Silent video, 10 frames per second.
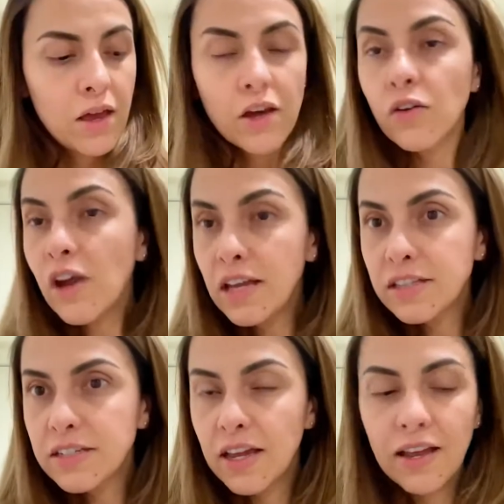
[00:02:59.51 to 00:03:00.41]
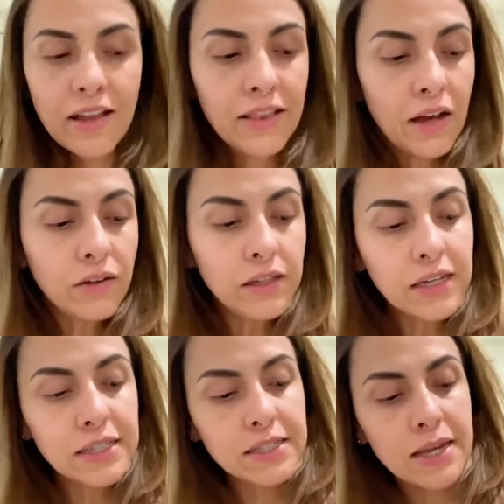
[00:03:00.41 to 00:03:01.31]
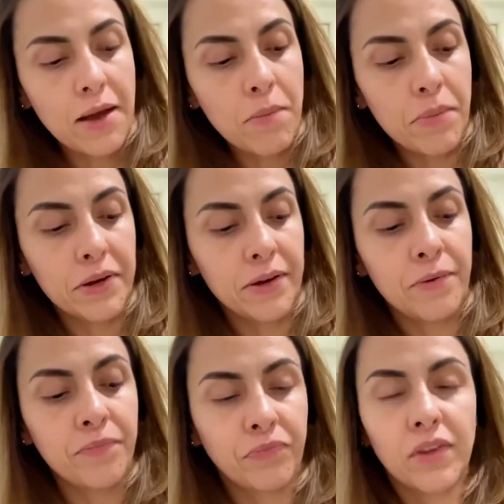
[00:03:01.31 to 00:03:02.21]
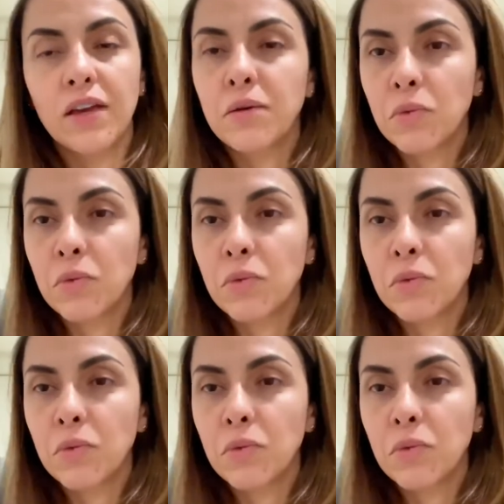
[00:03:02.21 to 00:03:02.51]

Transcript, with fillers: Great, now the next step, I'm